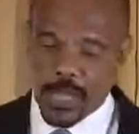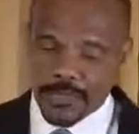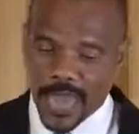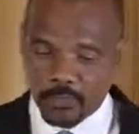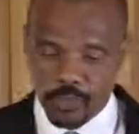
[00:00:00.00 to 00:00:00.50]

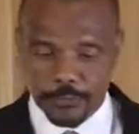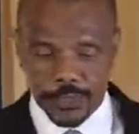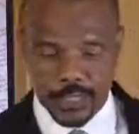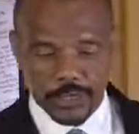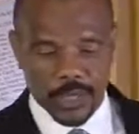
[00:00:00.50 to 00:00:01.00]
that
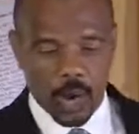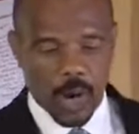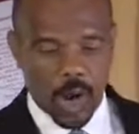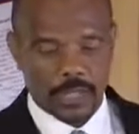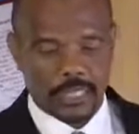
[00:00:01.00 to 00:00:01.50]
reveals our
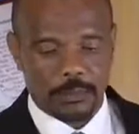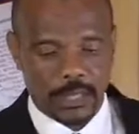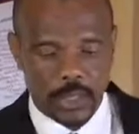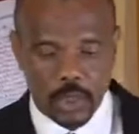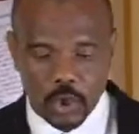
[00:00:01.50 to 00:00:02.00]
ultimate
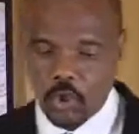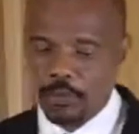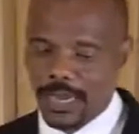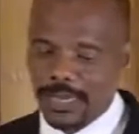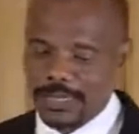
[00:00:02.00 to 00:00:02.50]
human